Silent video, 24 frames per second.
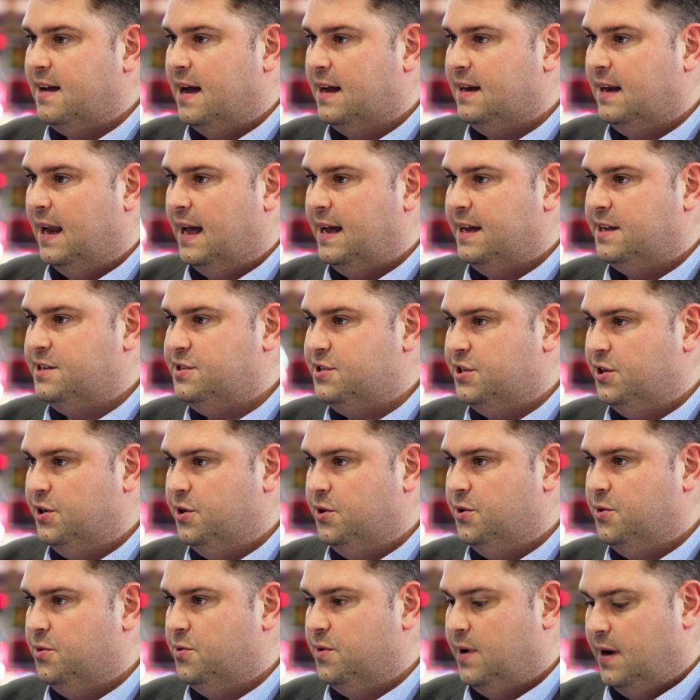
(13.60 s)
I'd like
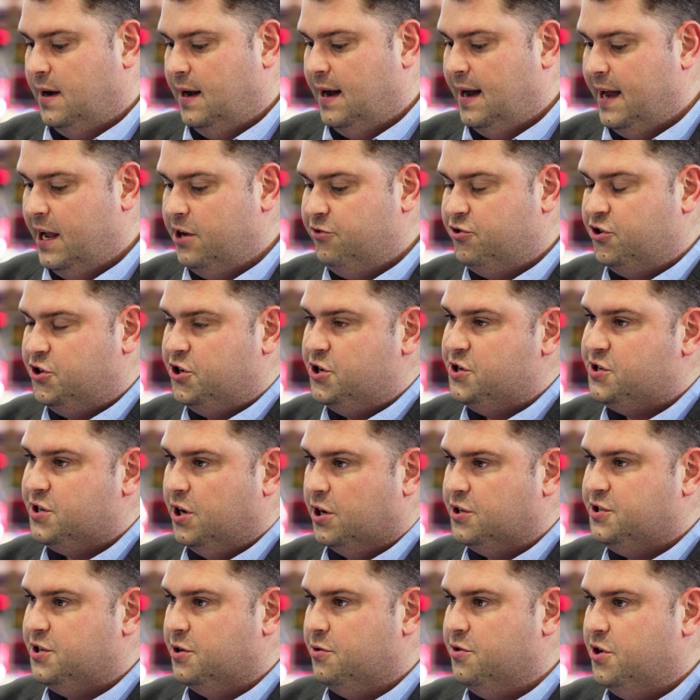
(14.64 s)
to uh, introduce
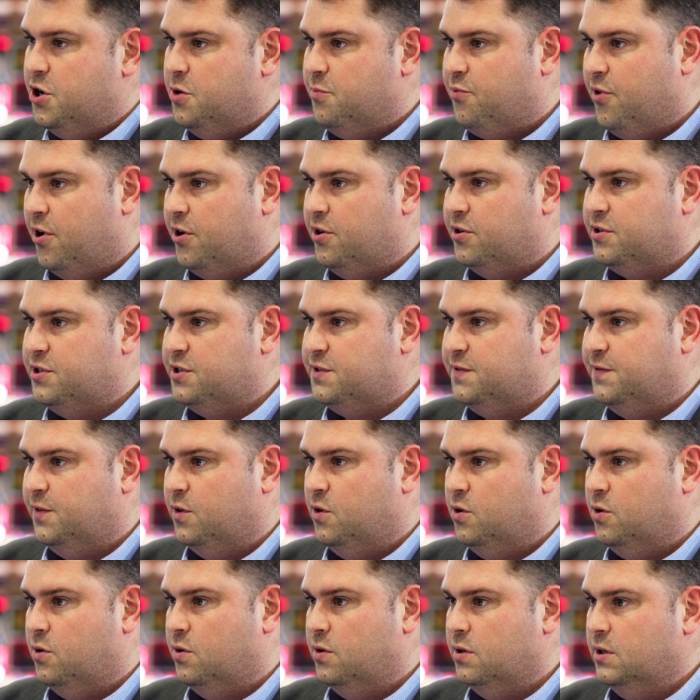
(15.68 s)
our two new products
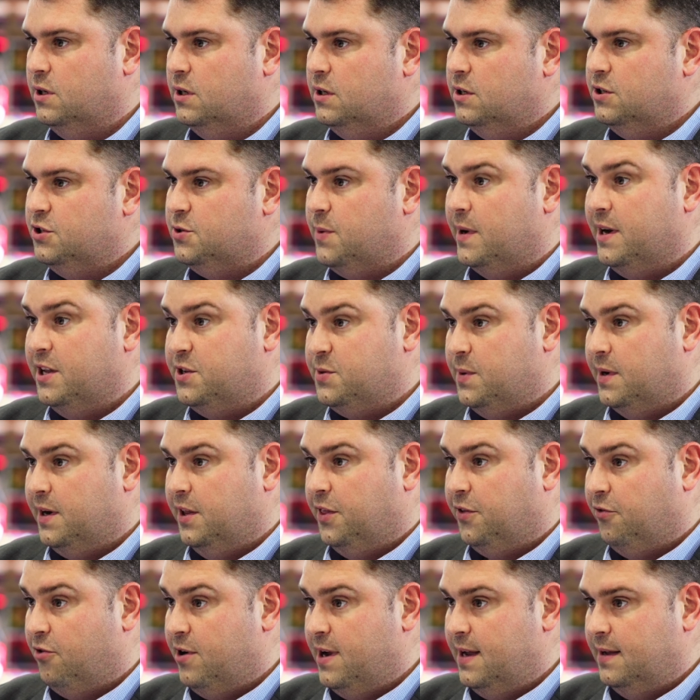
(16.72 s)
for
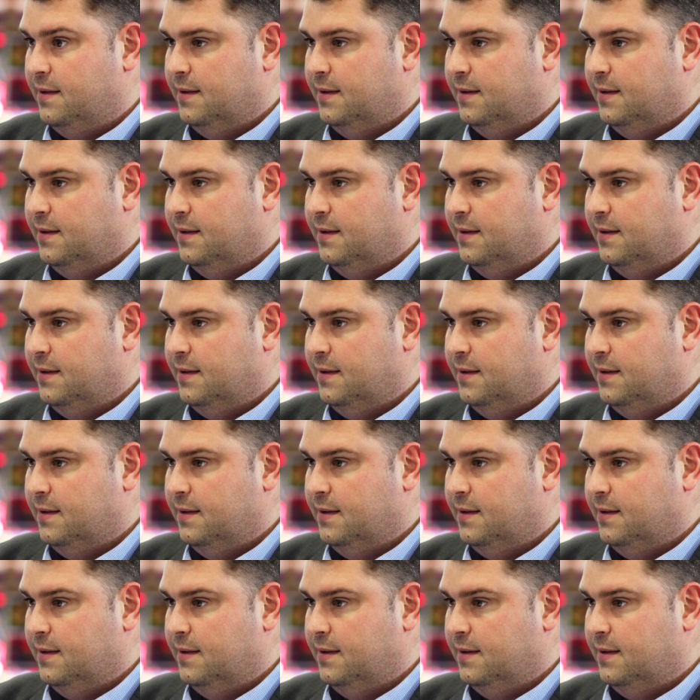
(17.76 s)
2023.